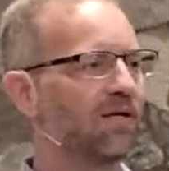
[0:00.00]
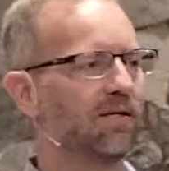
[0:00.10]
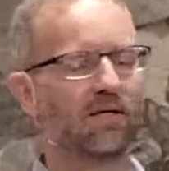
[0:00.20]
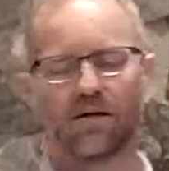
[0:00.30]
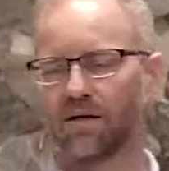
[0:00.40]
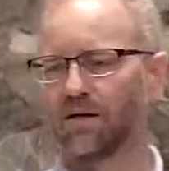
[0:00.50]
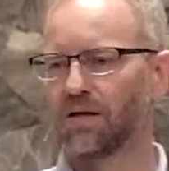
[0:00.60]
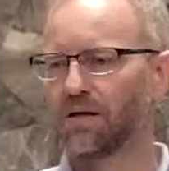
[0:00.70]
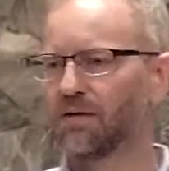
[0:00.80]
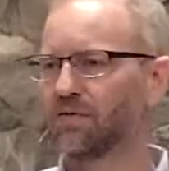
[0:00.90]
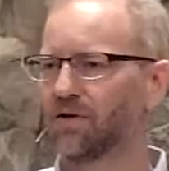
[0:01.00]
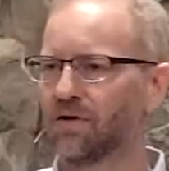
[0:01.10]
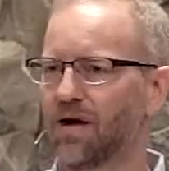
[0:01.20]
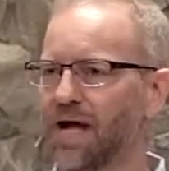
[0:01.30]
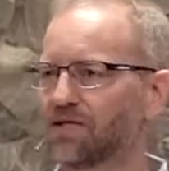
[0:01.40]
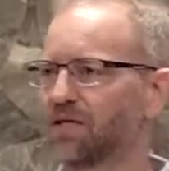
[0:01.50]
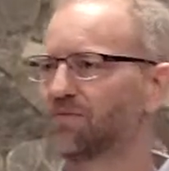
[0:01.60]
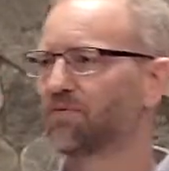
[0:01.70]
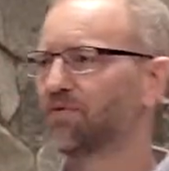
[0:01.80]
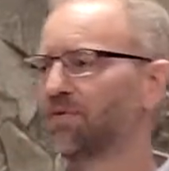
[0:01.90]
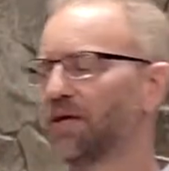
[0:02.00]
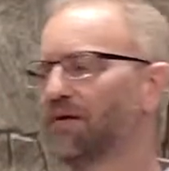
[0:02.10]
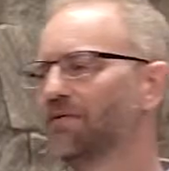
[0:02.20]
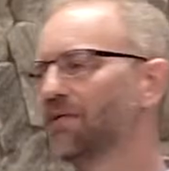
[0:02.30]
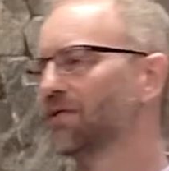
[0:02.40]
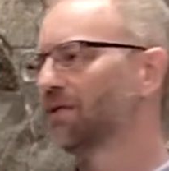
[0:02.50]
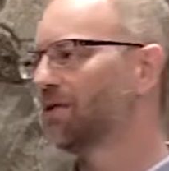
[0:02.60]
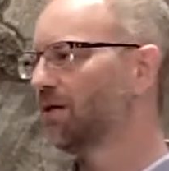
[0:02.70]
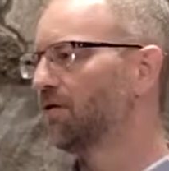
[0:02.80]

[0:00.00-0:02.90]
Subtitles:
and you're asking for forgiveness,